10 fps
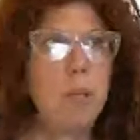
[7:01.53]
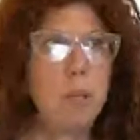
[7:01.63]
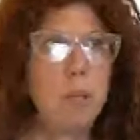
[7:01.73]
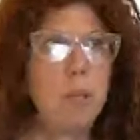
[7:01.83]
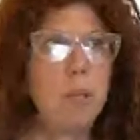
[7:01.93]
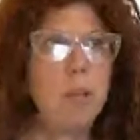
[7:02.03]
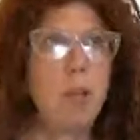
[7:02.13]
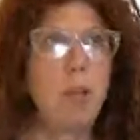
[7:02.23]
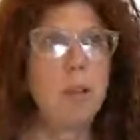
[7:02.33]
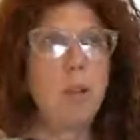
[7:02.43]
it means
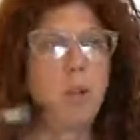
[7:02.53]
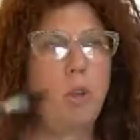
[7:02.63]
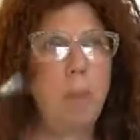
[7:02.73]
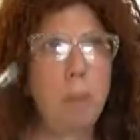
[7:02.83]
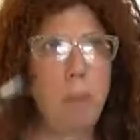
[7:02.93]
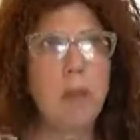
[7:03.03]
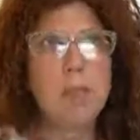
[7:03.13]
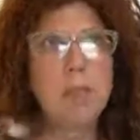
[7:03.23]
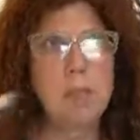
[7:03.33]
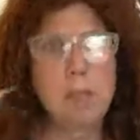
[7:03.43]
that your
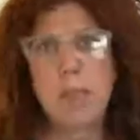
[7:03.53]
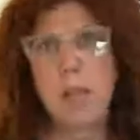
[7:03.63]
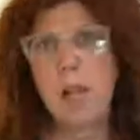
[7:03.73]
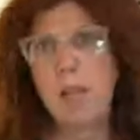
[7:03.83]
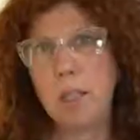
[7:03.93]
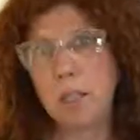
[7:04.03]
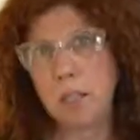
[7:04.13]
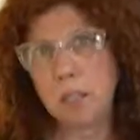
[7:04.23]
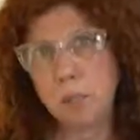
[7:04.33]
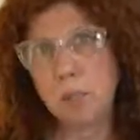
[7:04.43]
best selling
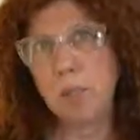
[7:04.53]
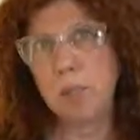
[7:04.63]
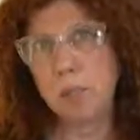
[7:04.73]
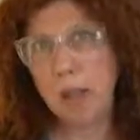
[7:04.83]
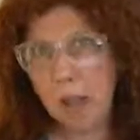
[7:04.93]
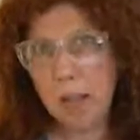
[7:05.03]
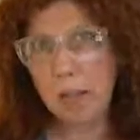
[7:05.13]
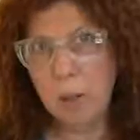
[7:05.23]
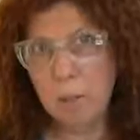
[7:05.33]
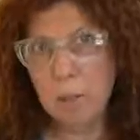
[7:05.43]
service
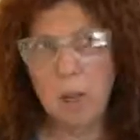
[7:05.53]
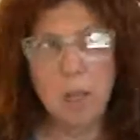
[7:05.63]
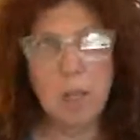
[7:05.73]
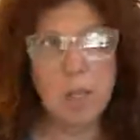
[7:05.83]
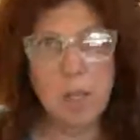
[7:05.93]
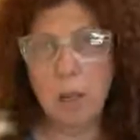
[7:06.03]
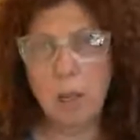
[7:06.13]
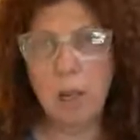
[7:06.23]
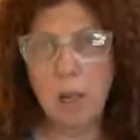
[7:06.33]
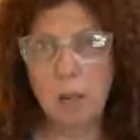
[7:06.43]
item is
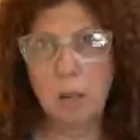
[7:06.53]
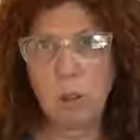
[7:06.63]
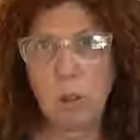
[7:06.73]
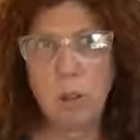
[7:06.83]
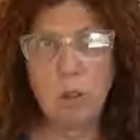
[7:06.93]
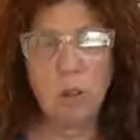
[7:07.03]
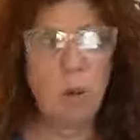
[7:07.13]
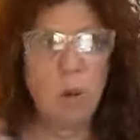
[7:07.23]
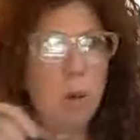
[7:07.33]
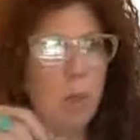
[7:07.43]
hair color.
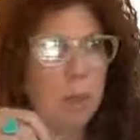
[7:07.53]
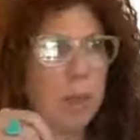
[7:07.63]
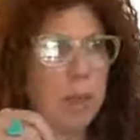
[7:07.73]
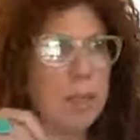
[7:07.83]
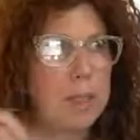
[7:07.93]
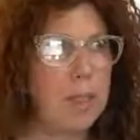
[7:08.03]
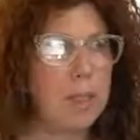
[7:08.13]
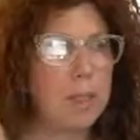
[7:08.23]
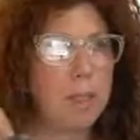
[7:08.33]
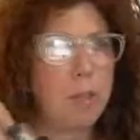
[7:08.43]
So let's
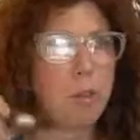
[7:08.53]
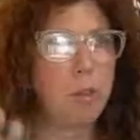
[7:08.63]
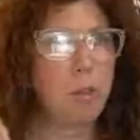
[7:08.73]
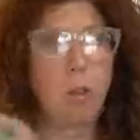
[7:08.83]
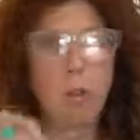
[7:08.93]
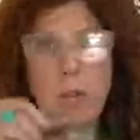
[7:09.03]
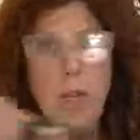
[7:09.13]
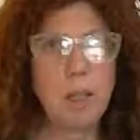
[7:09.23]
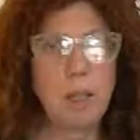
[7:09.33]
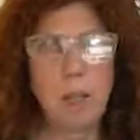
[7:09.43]
say that if you sold
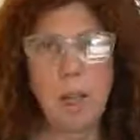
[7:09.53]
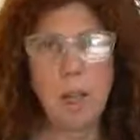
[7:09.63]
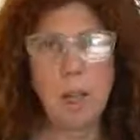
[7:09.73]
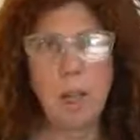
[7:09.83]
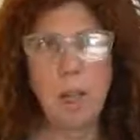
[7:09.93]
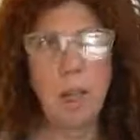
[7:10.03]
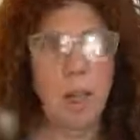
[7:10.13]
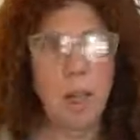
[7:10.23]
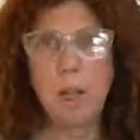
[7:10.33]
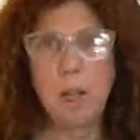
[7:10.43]
10 times
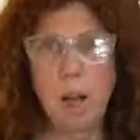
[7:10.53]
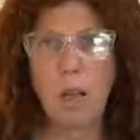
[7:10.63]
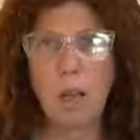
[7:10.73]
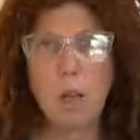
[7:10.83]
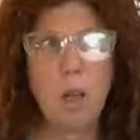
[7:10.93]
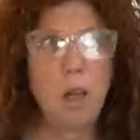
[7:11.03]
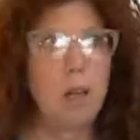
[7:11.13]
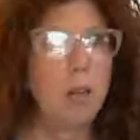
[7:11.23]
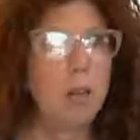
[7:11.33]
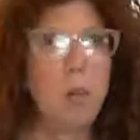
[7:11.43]
hair color,
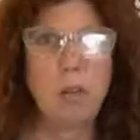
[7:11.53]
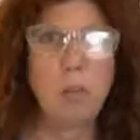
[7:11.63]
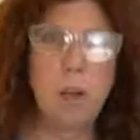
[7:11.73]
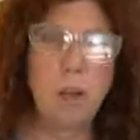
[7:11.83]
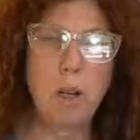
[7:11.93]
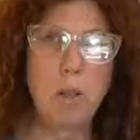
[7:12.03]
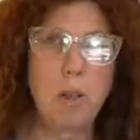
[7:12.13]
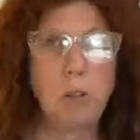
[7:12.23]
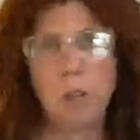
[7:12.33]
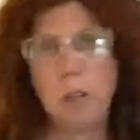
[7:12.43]
is much better
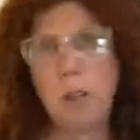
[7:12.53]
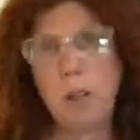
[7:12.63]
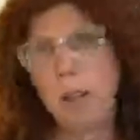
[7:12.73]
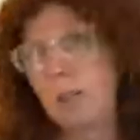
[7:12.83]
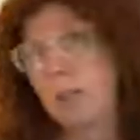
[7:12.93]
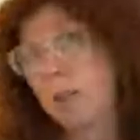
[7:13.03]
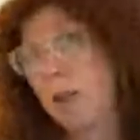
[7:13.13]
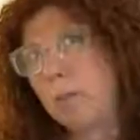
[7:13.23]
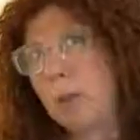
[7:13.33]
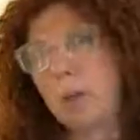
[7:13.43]
than to sell 10
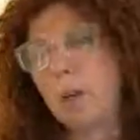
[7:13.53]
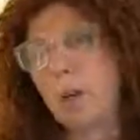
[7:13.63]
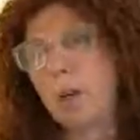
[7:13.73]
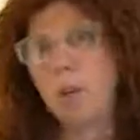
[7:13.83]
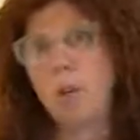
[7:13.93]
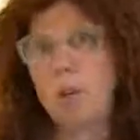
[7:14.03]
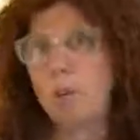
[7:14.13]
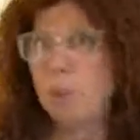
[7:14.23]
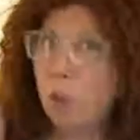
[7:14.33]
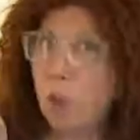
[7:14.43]
times haircut. So
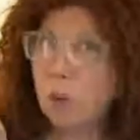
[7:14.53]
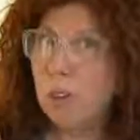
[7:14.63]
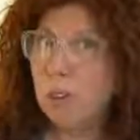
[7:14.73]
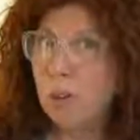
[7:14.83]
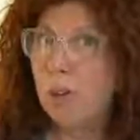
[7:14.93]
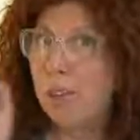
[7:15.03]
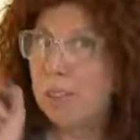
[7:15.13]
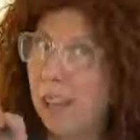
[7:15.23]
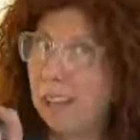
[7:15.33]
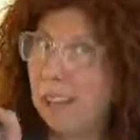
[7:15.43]
let's focus on
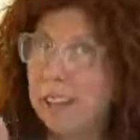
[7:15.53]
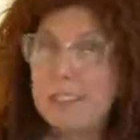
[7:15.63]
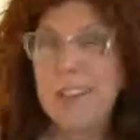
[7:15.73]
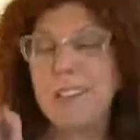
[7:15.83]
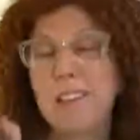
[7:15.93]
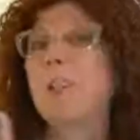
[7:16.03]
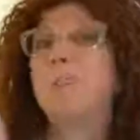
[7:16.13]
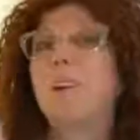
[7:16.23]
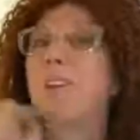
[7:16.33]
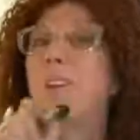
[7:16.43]
selling 10
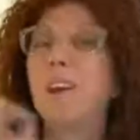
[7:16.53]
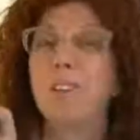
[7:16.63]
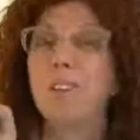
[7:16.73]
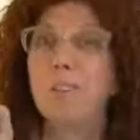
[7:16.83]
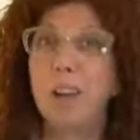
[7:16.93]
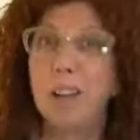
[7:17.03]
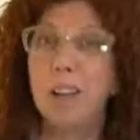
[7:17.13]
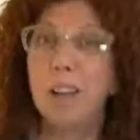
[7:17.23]
times hair color, right?